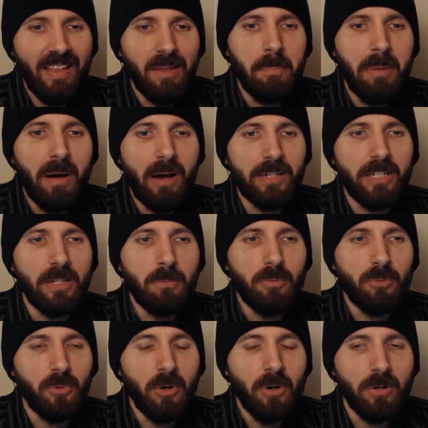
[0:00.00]
A party in
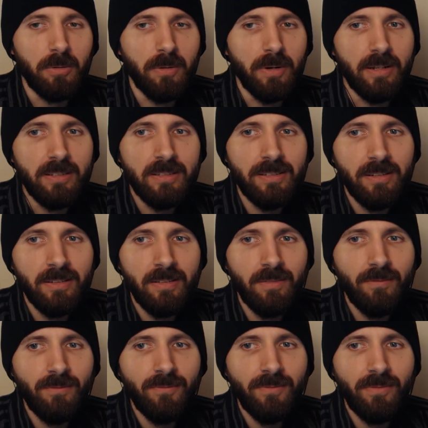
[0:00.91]
progress.
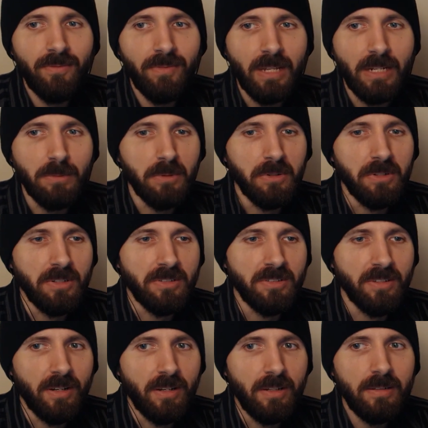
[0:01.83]
That's what he's
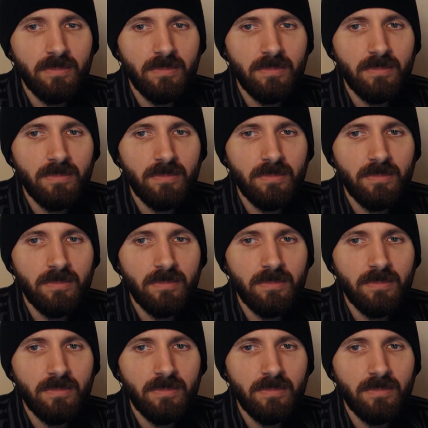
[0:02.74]
seeing.